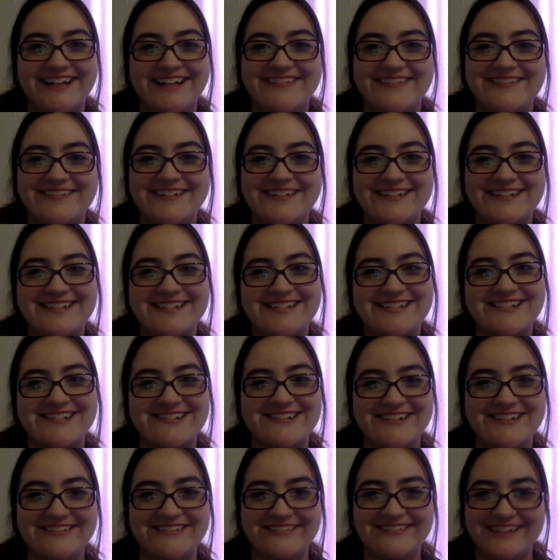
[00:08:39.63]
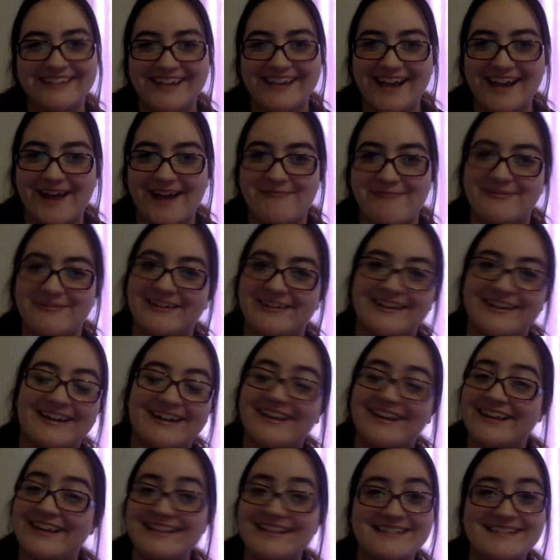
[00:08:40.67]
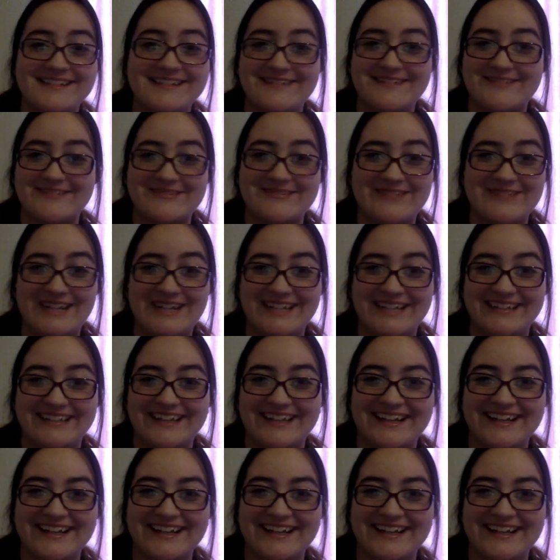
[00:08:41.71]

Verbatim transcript: but extremely happy. Like I can't stop smiling.